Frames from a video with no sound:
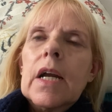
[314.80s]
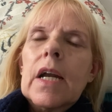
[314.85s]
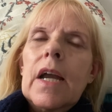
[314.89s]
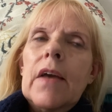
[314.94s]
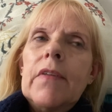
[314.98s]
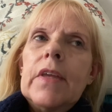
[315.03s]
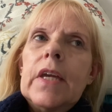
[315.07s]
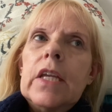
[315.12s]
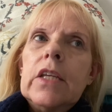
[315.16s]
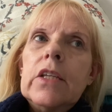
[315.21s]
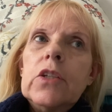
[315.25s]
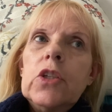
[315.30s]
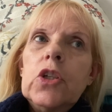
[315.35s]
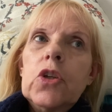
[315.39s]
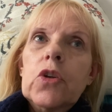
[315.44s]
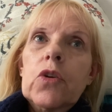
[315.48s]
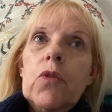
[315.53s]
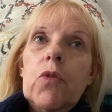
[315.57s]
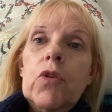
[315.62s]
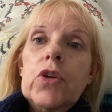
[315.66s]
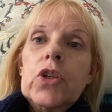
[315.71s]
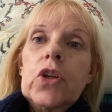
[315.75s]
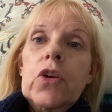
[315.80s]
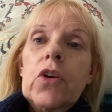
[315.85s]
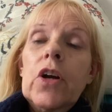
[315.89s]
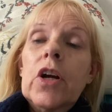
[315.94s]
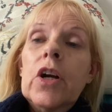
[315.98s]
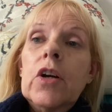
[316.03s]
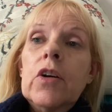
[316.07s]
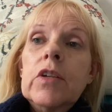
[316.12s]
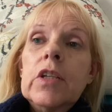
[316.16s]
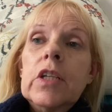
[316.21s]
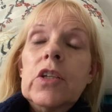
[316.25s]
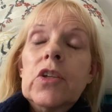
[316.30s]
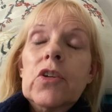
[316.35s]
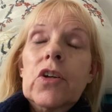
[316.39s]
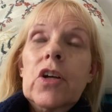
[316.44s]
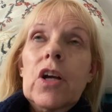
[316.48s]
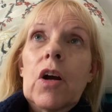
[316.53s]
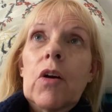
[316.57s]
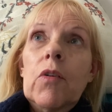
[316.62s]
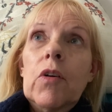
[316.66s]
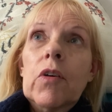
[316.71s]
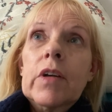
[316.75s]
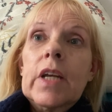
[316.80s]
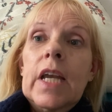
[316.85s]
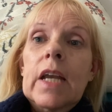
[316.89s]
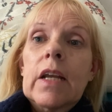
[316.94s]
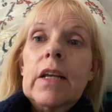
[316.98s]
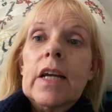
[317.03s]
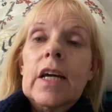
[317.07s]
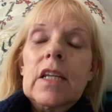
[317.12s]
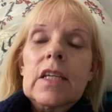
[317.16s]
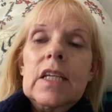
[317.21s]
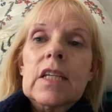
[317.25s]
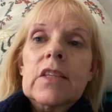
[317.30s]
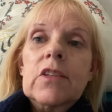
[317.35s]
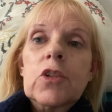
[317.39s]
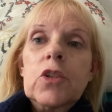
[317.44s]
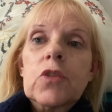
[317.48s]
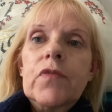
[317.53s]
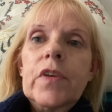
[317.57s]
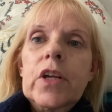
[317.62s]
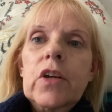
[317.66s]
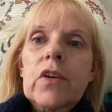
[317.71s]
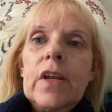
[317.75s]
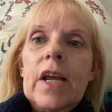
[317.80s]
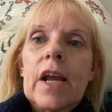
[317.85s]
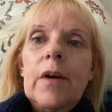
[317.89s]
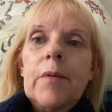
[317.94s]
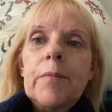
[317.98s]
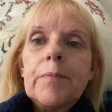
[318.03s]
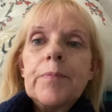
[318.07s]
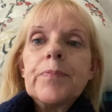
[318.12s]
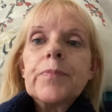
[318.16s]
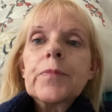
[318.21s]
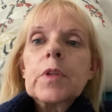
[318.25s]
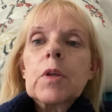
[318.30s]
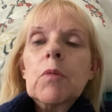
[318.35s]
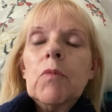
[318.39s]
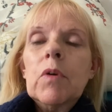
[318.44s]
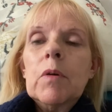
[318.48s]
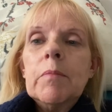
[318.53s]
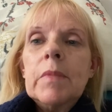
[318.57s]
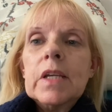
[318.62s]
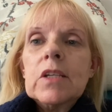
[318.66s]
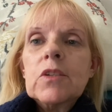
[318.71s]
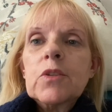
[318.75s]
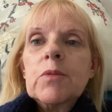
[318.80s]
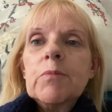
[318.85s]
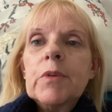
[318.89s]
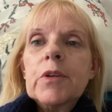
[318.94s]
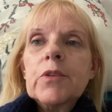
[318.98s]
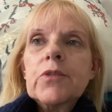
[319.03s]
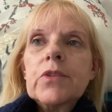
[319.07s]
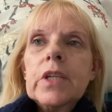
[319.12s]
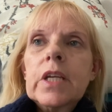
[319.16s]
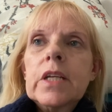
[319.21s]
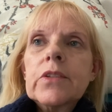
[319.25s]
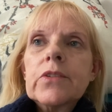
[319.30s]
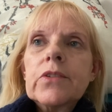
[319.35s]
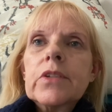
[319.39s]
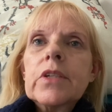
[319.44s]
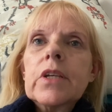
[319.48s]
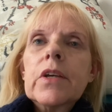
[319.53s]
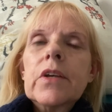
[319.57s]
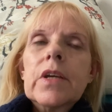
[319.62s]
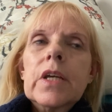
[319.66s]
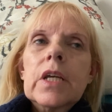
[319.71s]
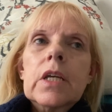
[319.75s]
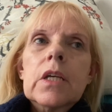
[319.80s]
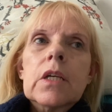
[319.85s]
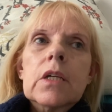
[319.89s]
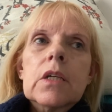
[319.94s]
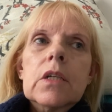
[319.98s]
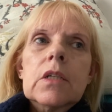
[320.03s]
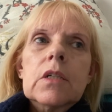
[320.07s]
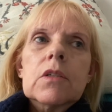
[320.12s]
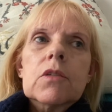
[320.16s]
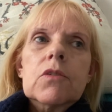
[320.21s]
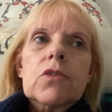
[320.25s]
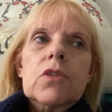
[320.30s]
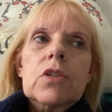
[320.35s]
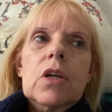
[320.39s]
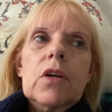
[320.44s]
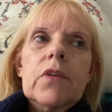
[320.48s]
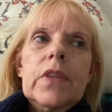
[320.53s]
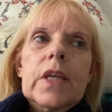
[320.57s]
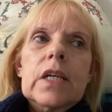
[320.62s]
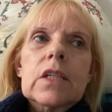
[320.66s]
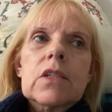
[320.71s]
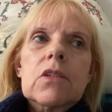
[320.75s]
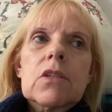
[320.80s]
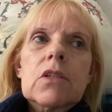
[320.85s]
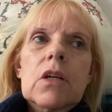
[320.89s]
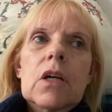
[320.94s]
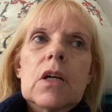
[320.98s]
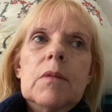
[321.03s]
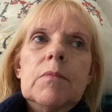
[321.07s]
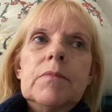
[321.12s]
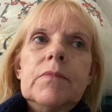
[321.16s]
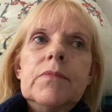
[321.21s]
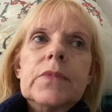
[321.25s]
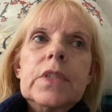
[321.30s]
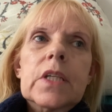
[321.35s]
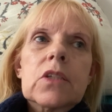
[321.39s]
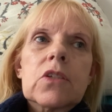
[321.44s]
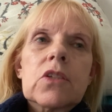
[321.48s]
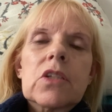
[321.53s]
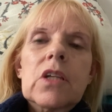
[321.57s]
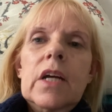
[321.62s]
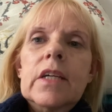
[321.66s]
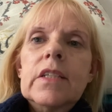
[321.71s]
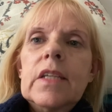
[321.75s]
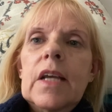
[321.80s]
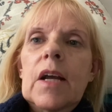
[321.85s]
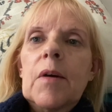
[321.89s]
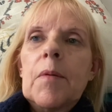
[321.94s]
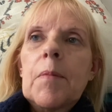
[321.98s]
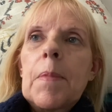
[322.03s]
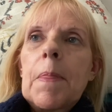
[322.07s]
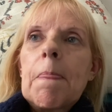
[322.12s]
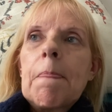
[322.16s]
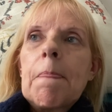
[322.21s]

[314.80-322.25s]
And then you're on your own and you go, okay, got to get this figured out. What makes the most sense? So that's, um, that's done now.